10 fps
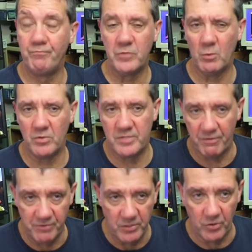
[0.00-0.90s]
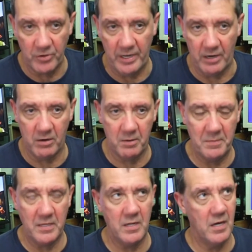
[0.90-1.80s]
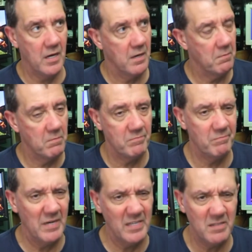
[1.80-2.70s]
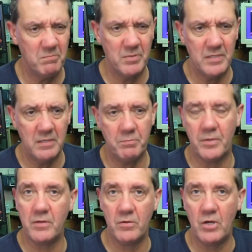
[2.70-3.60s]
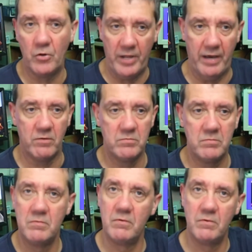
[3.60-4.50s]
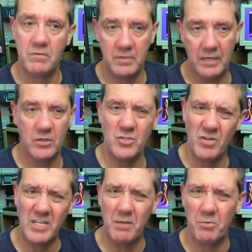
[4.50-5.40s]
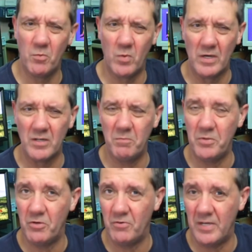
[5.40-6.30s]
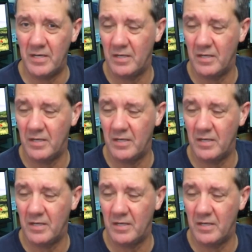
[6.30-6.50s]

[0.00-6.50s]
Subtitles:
Well, definitely not now. I mean, maybe, but not now. Yeah, because you're only going to put one computer in it.